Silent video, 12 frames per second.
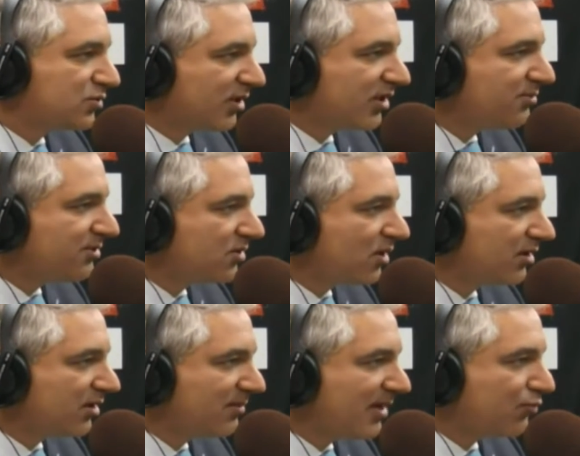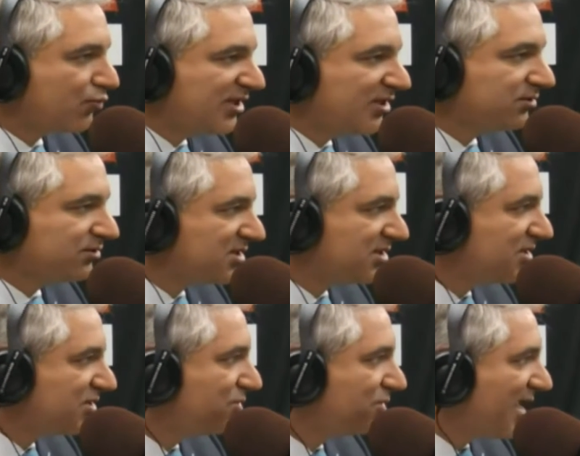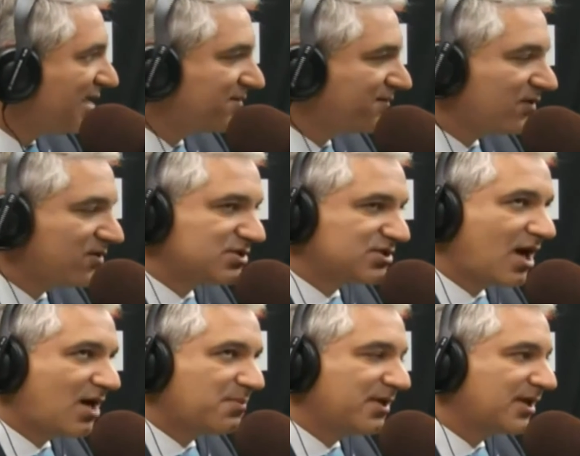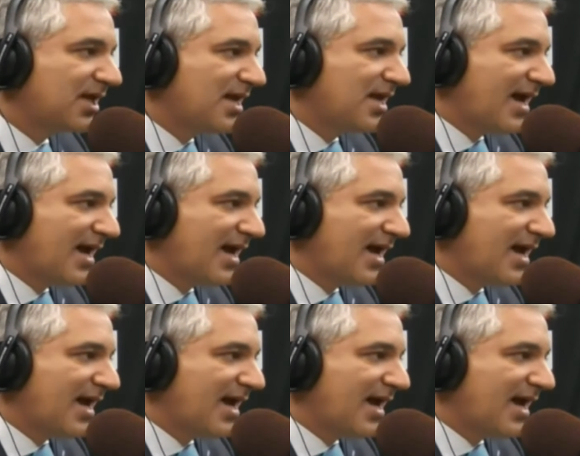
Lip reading: We're going to be talking about renal disease today as a first topic,